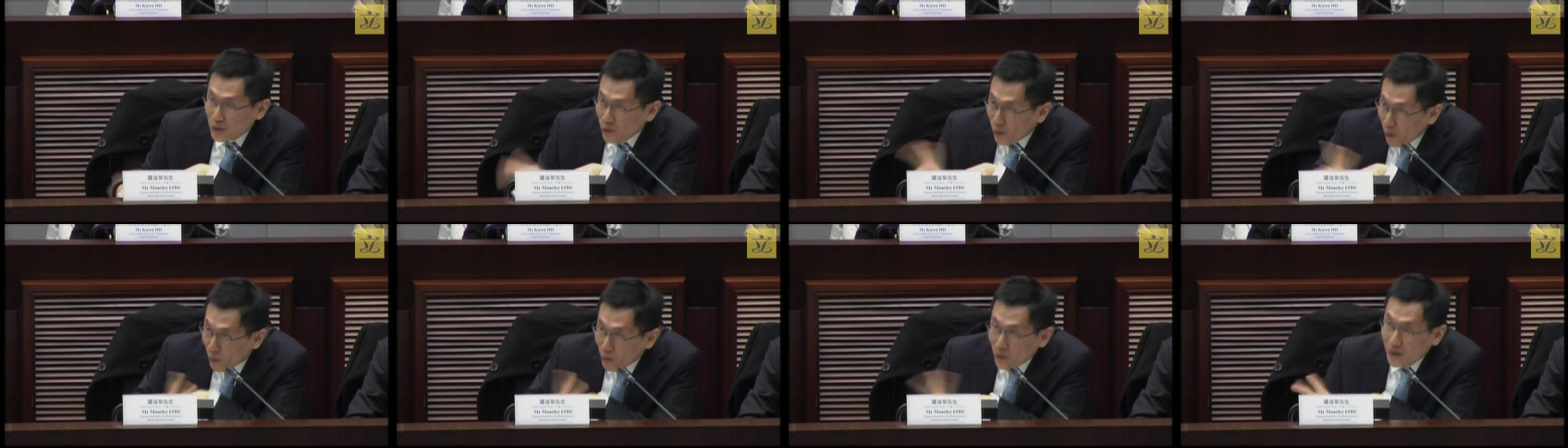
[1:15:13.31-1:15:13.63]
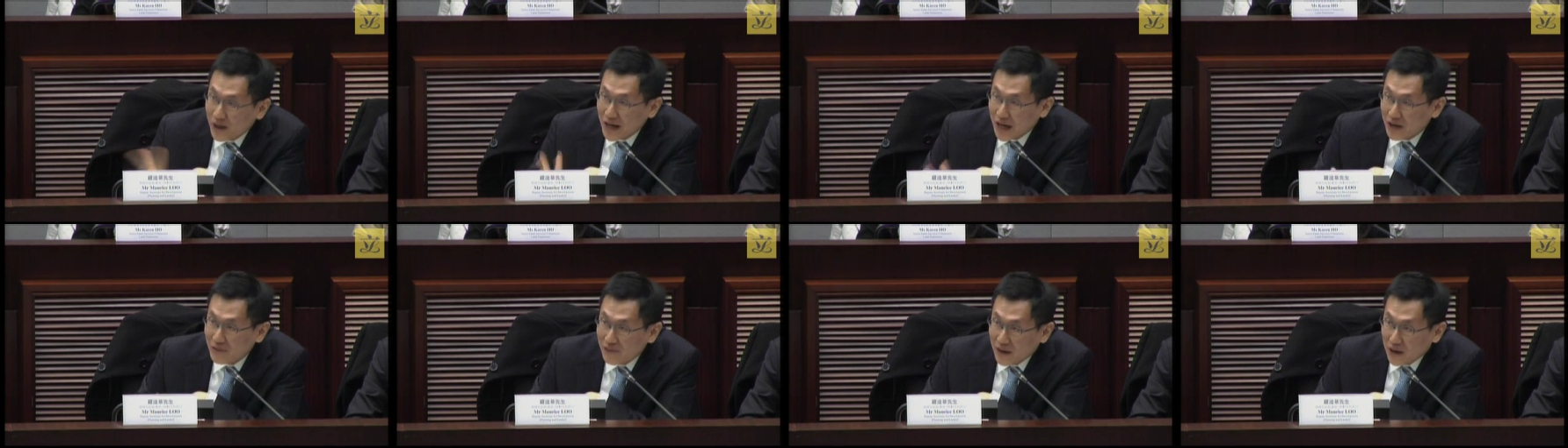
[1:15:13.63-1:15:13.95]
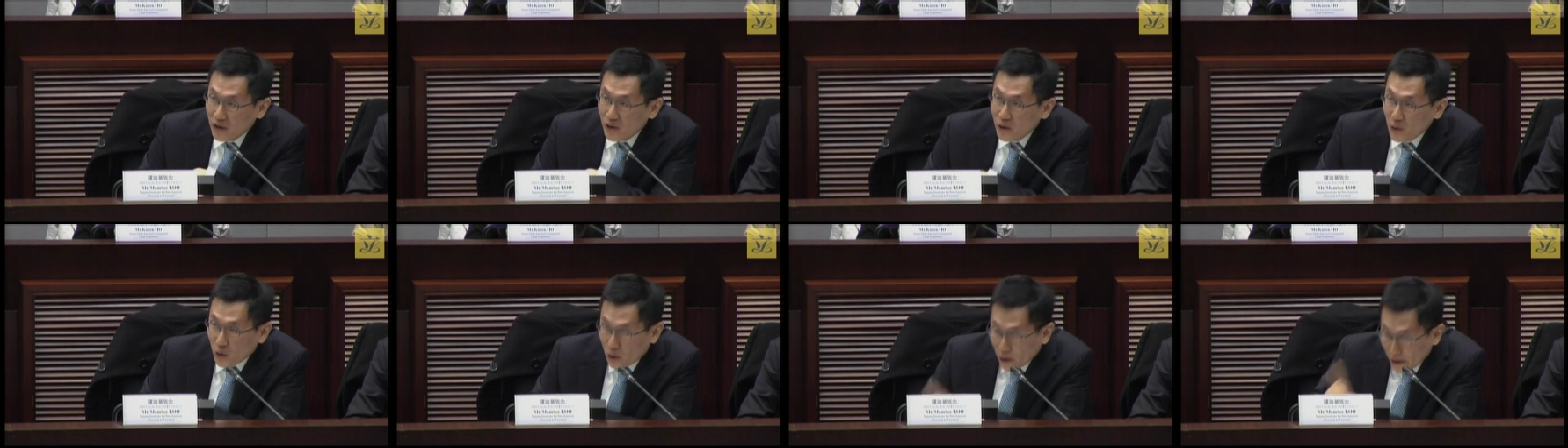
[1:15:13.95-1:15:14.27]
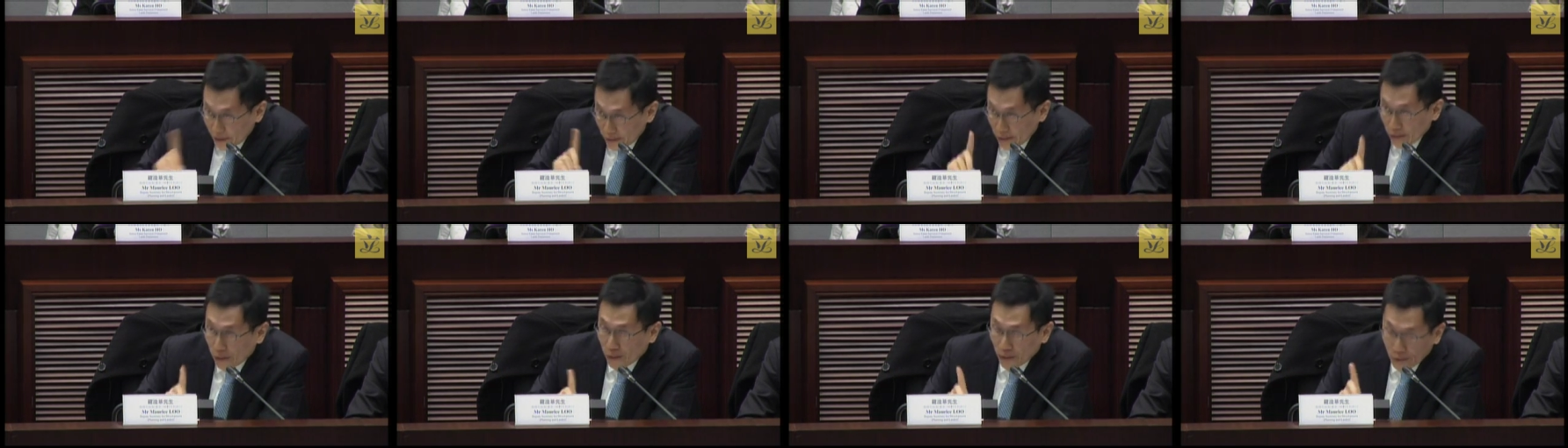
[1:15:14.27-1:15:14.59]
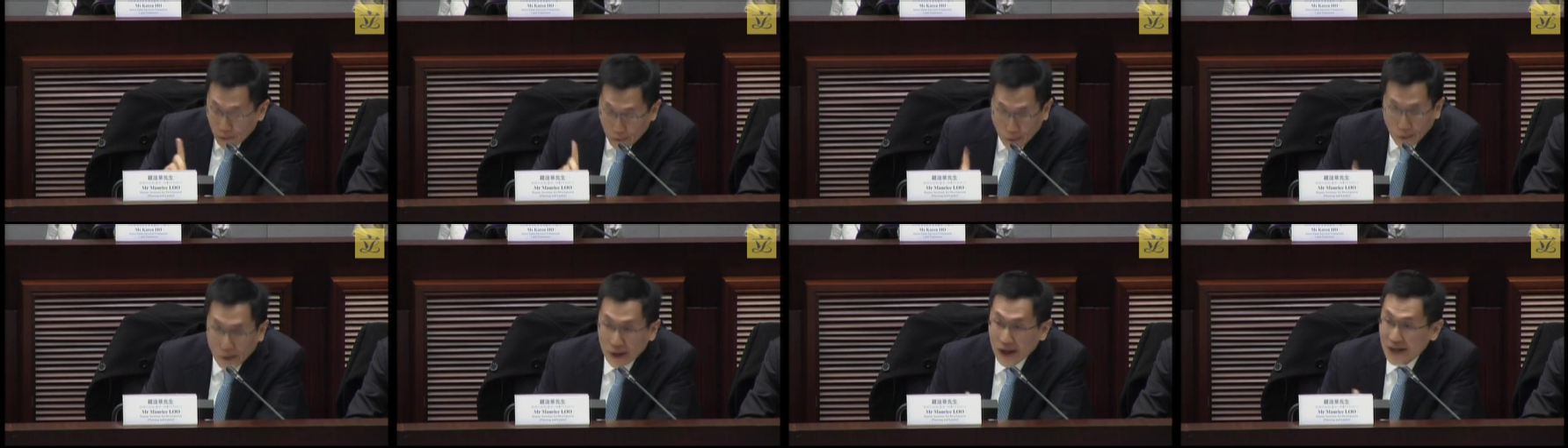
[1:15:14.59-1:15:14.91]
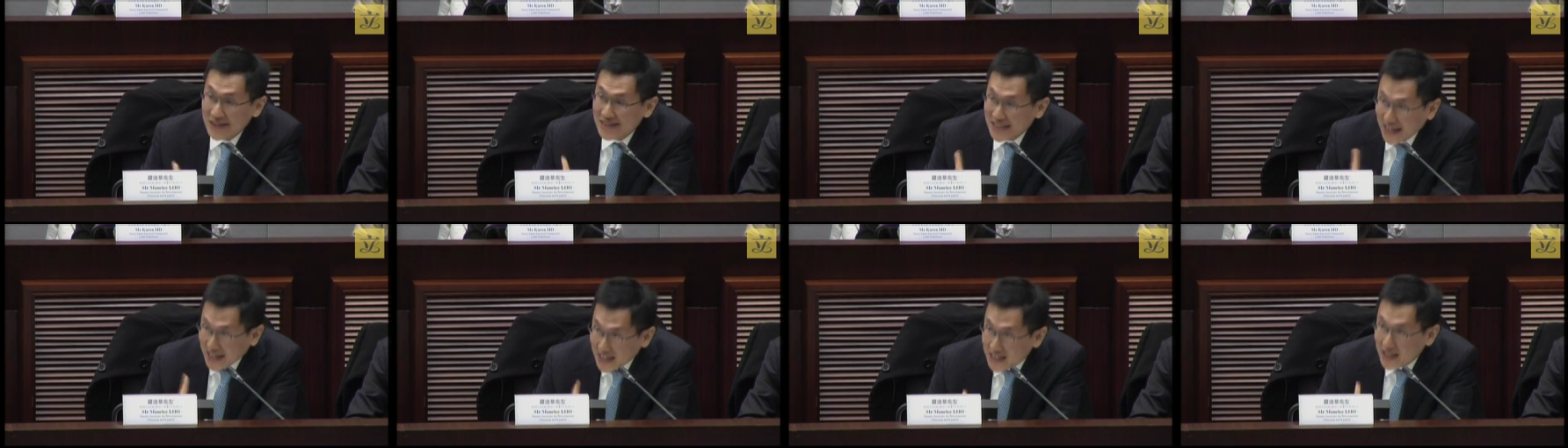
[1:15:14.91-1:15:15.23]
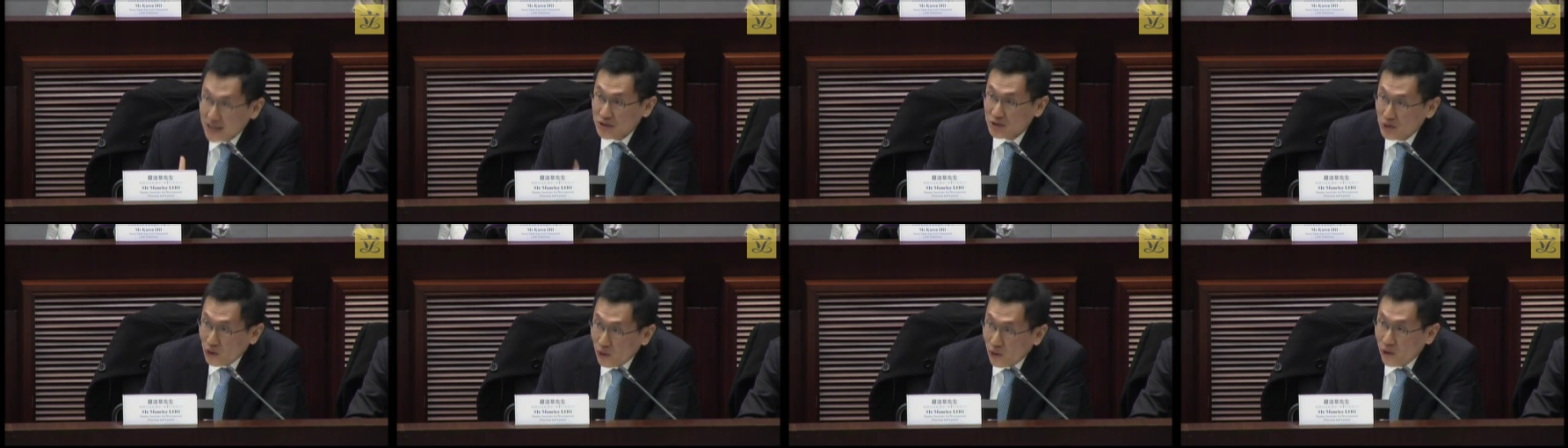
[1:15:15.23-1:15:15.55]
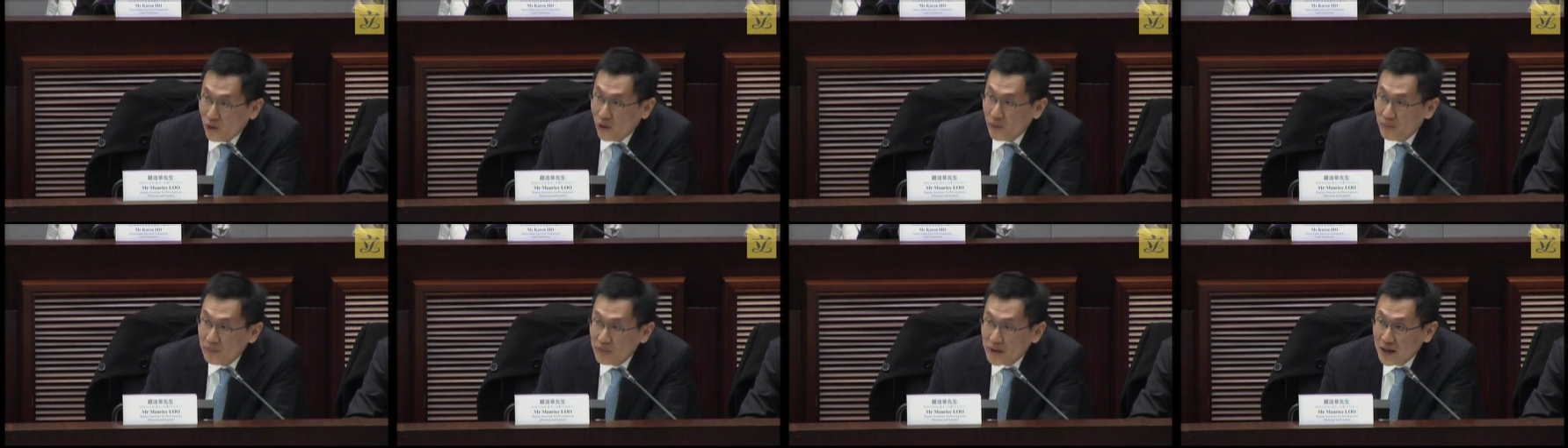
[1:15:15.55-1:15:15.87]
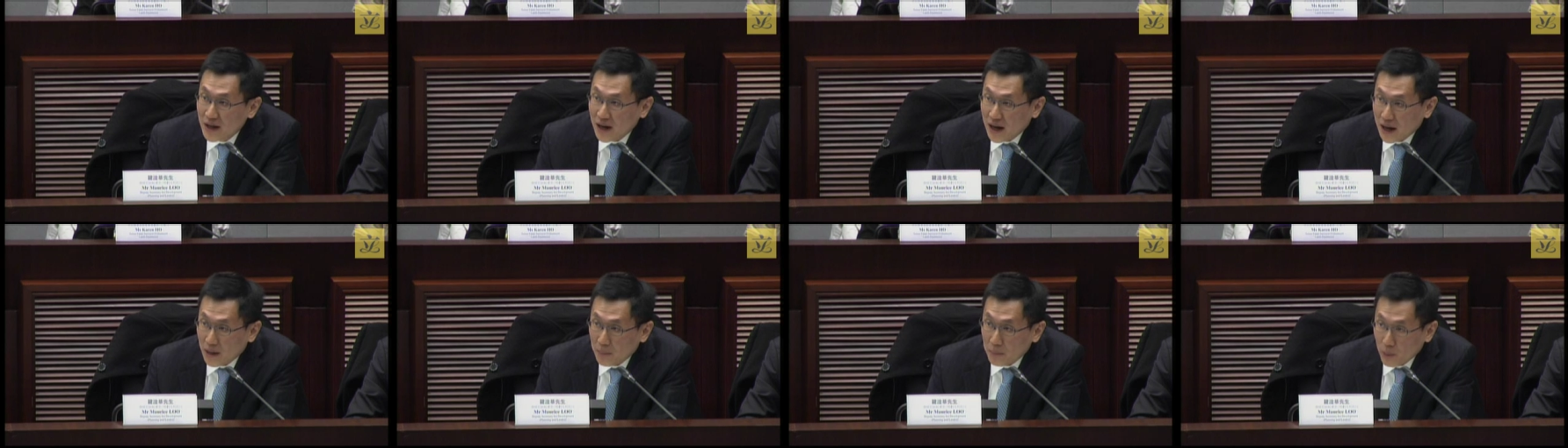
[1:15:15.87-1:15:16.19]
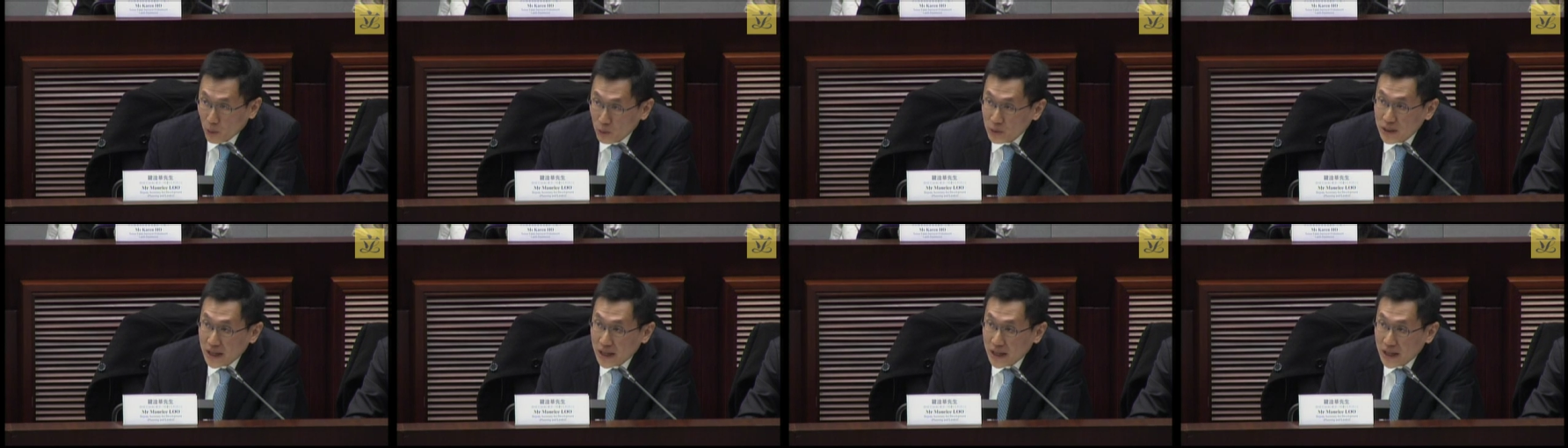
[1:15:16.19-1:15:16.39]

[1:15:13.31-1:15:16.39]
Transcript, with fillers: change at different moments